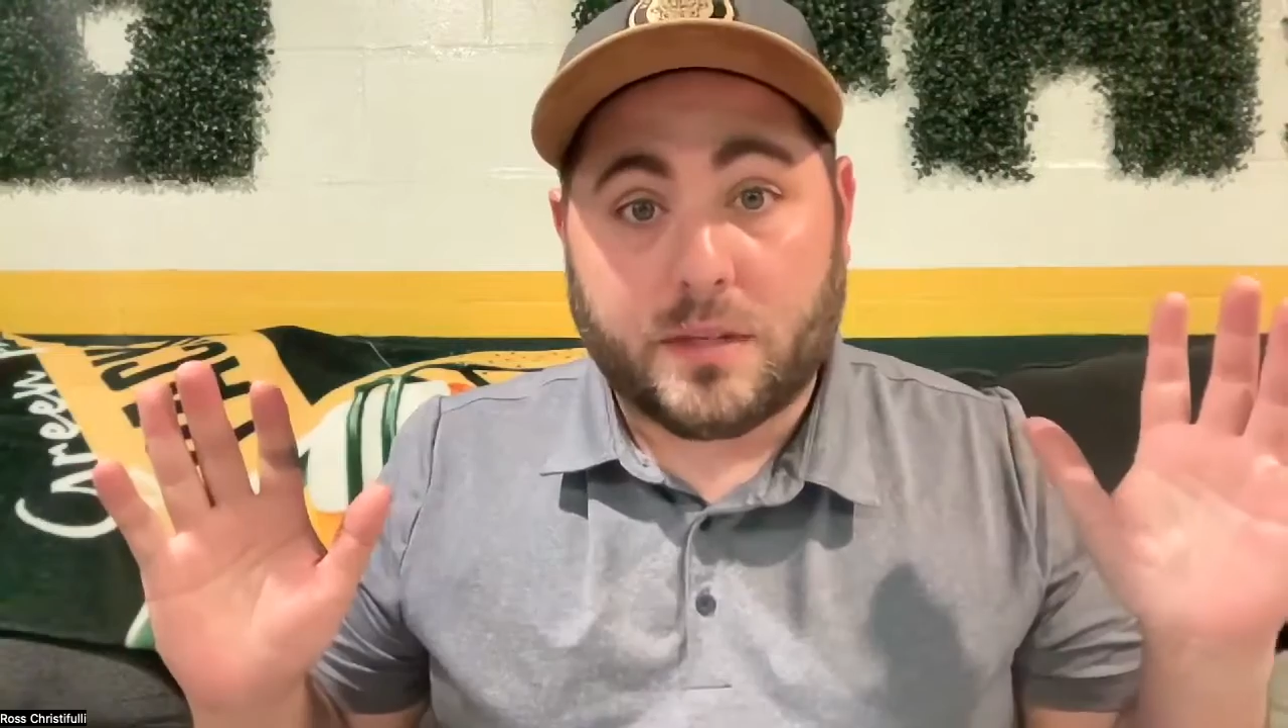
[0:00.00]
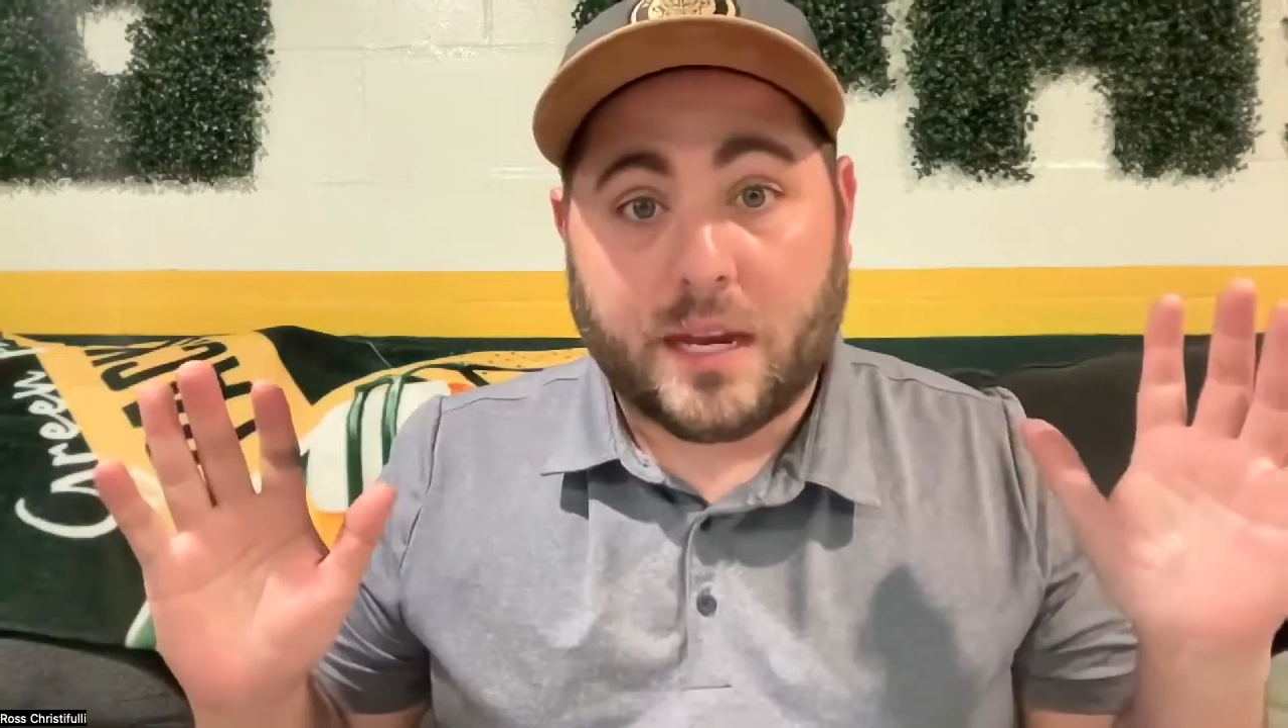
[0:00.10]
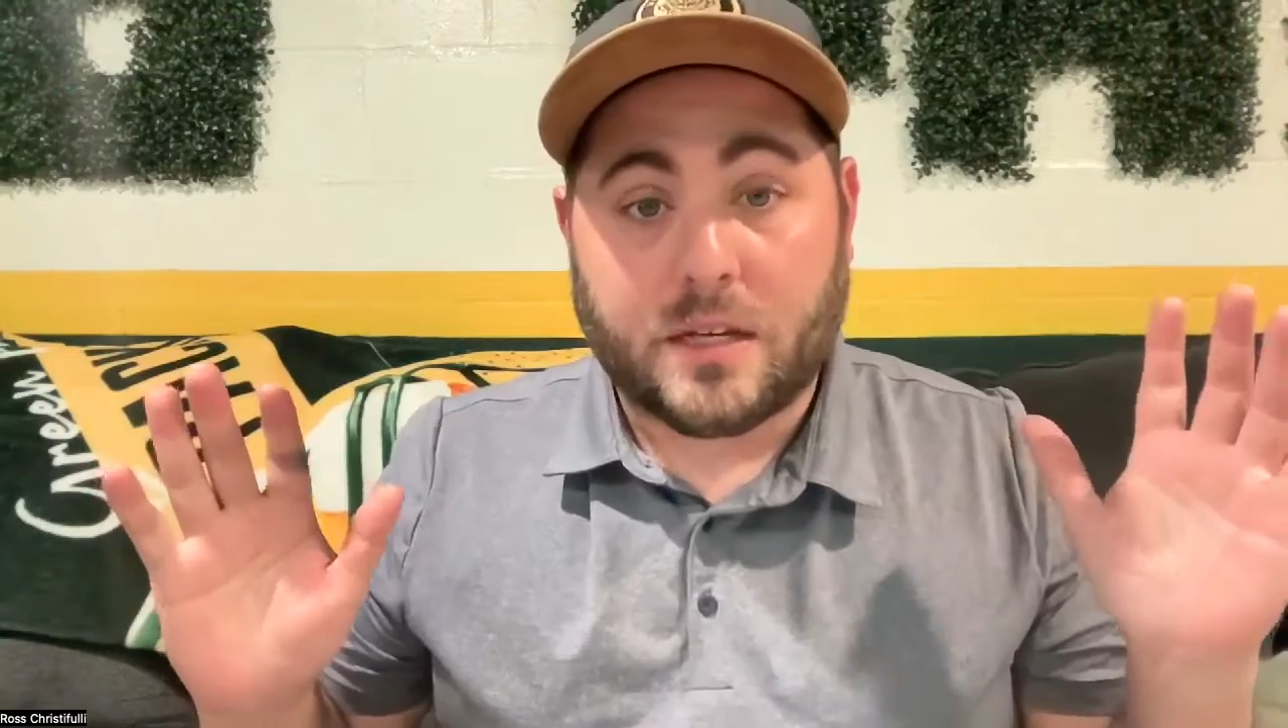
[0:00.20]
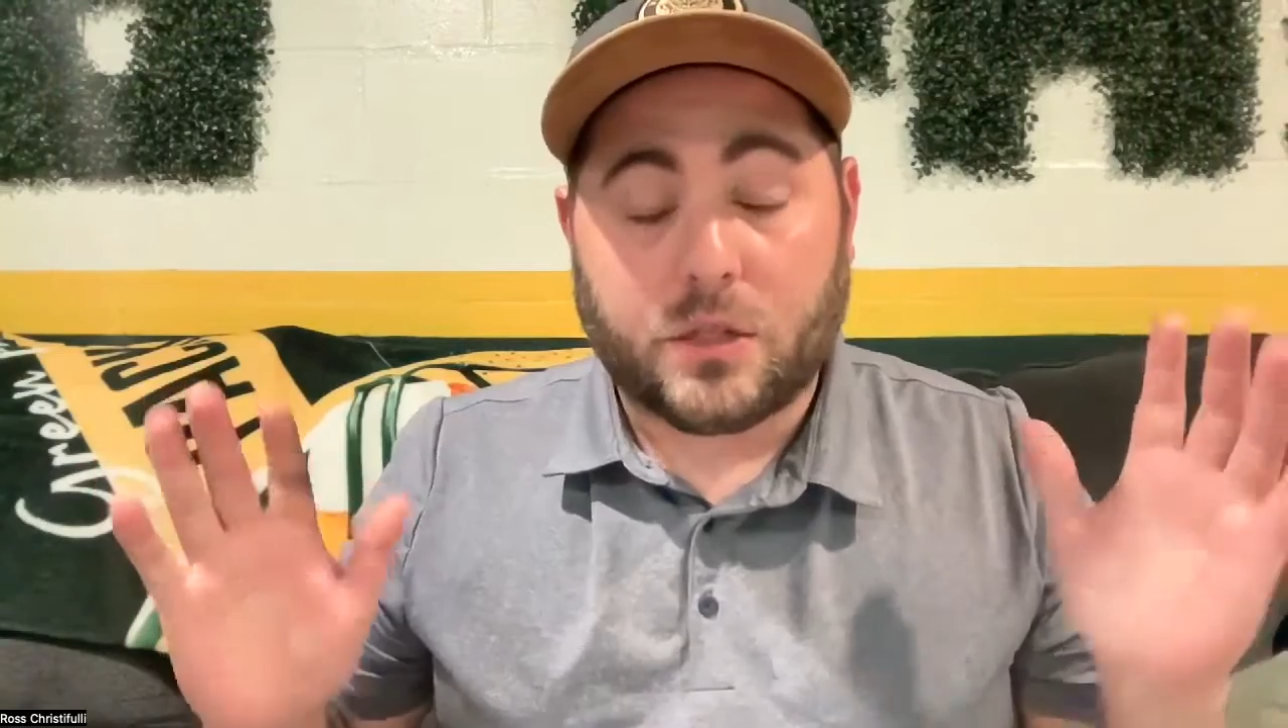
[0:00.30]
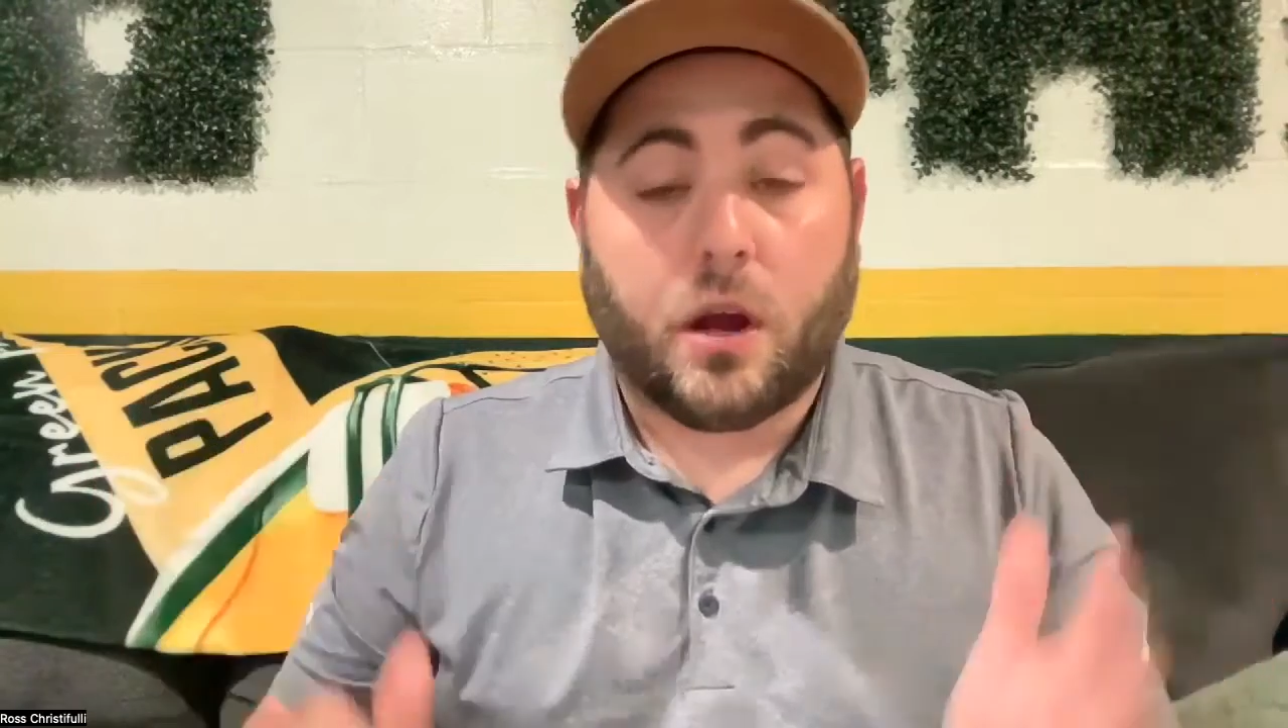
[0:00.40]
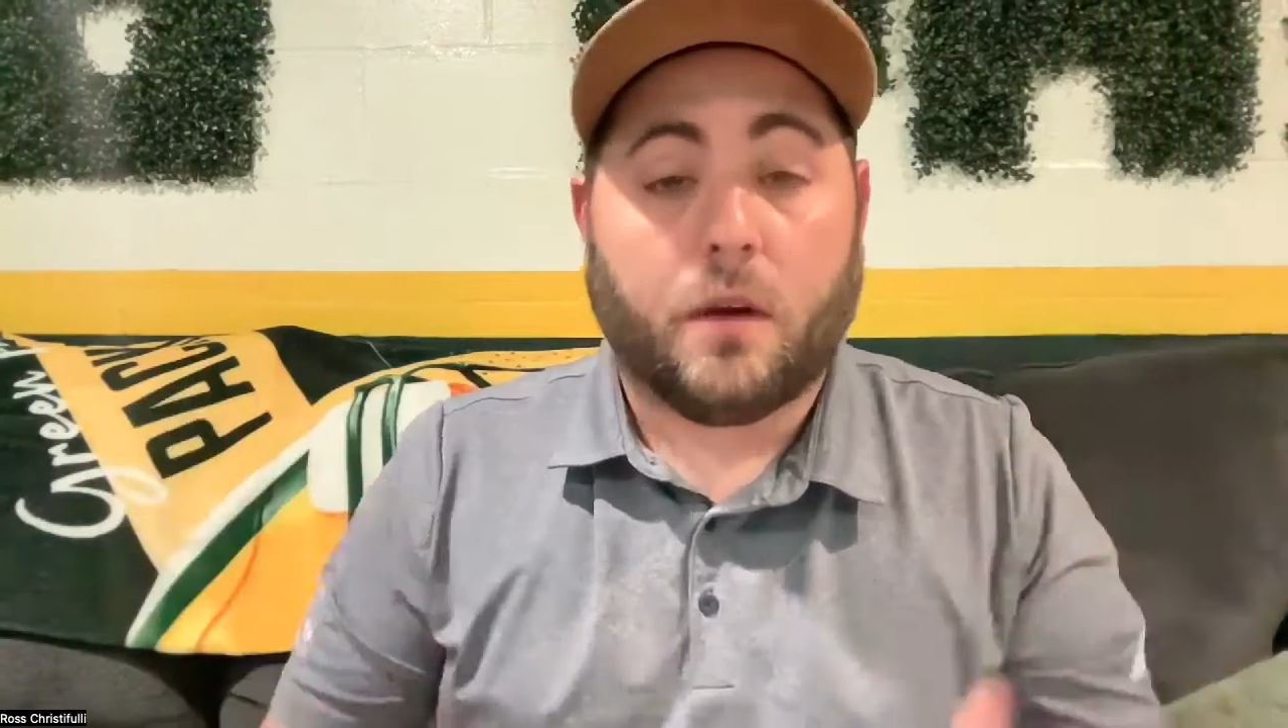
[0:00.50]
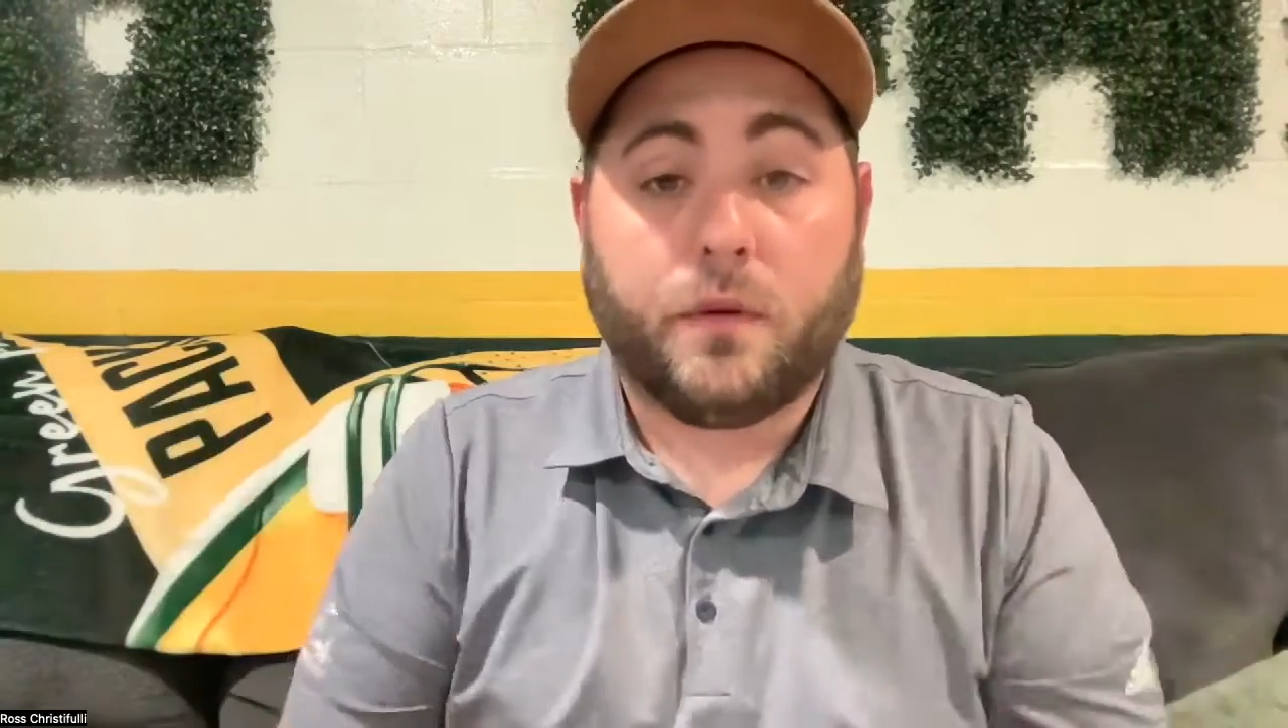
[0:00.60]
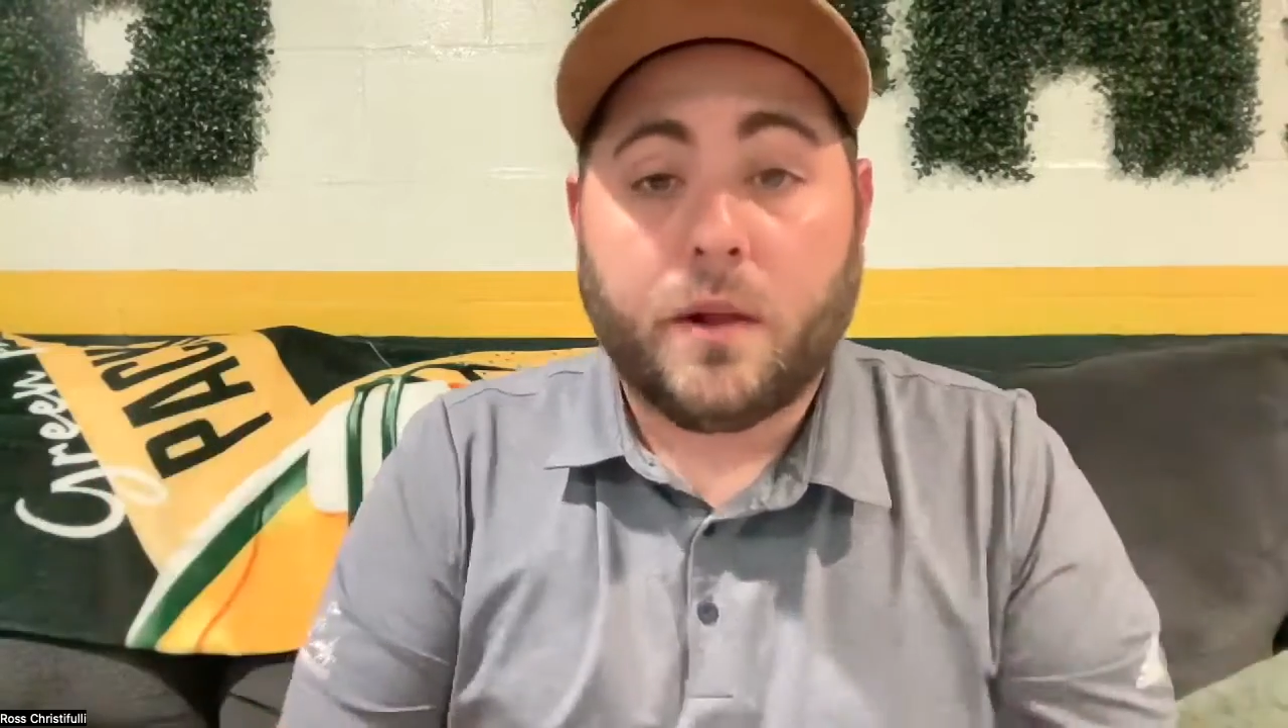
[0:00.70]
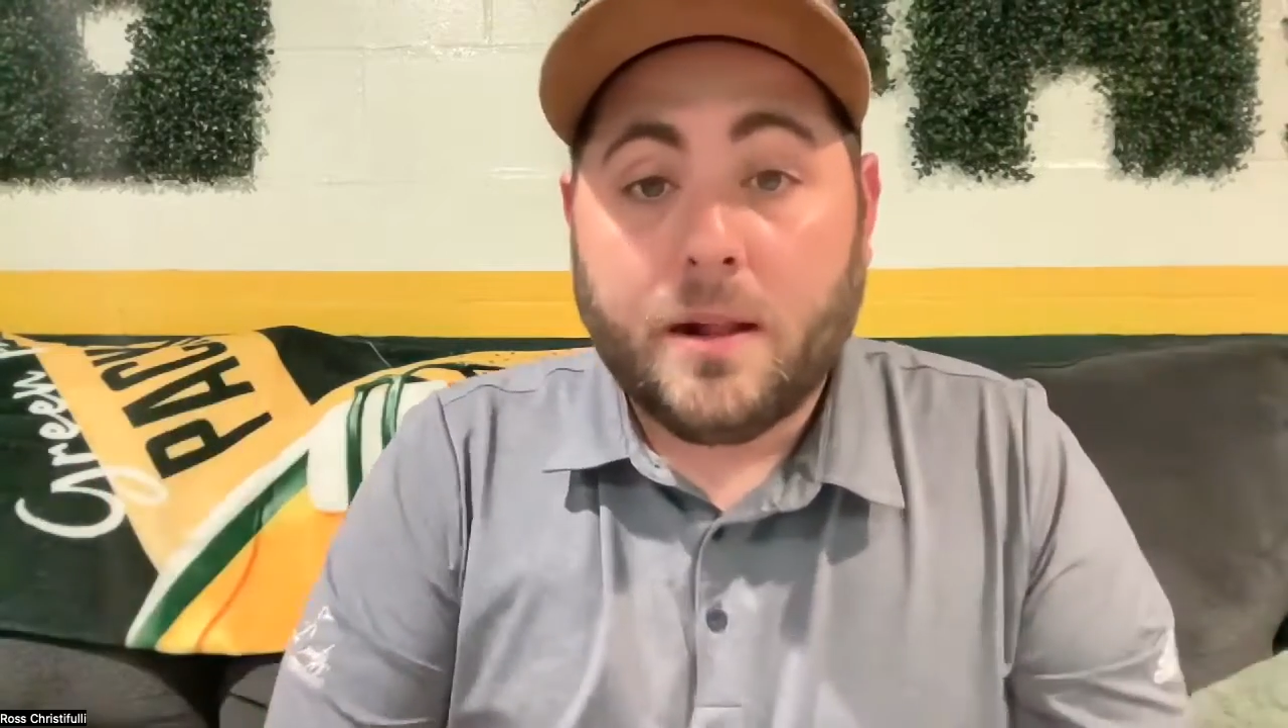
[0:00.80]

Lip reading: hands off.